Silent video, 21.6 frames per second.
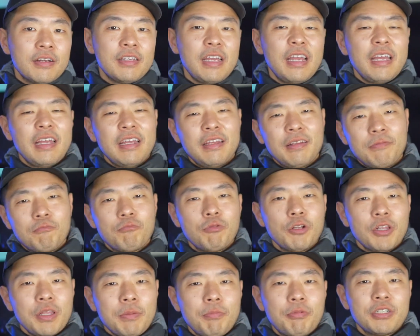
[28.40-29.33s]
and
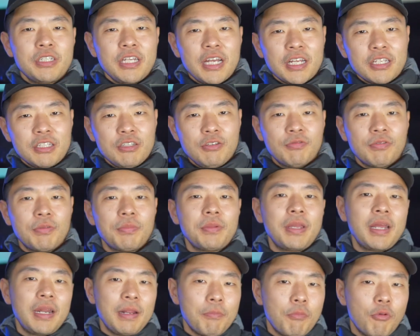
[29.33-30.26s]
really protect you from
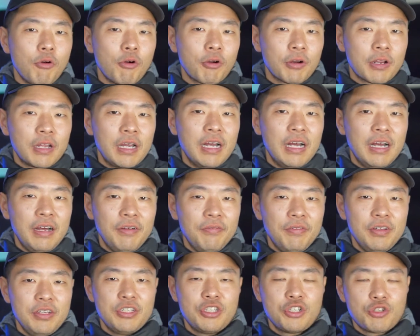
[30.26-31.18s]
getting more of
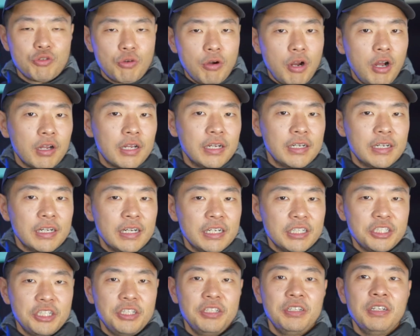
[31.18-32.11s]
a strong
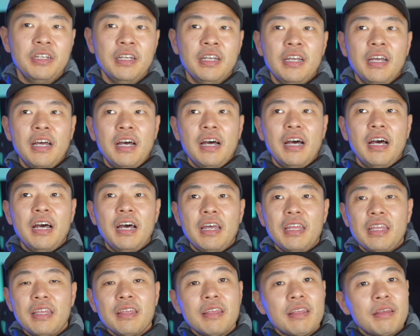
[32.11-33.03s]
concussion.
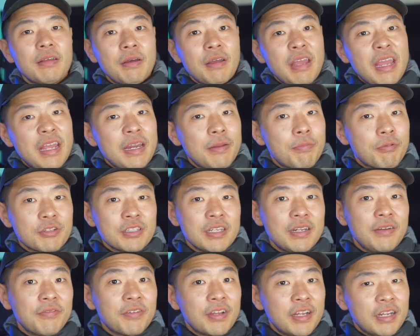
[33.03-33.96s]

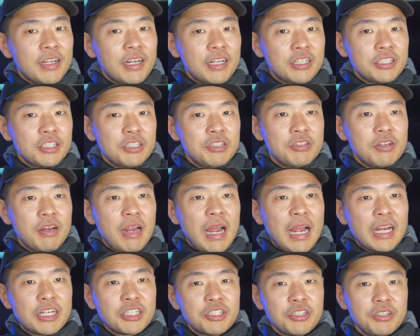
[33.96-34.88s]
80% of concussions are
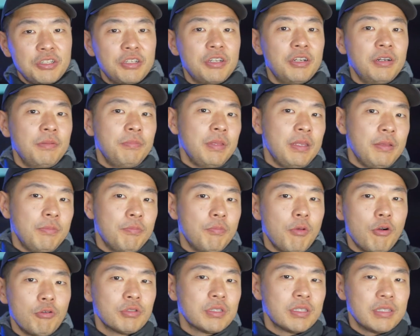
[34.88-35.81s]
actually going to be
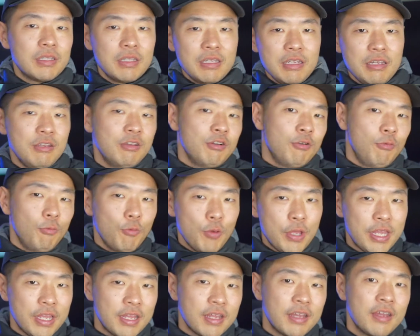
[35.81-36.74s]
mostly
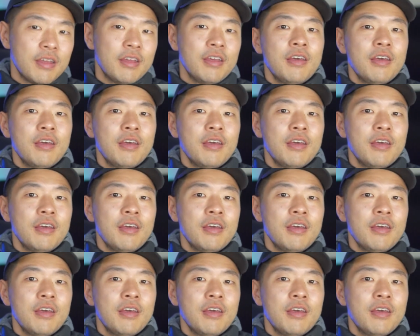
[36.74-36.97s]
weak,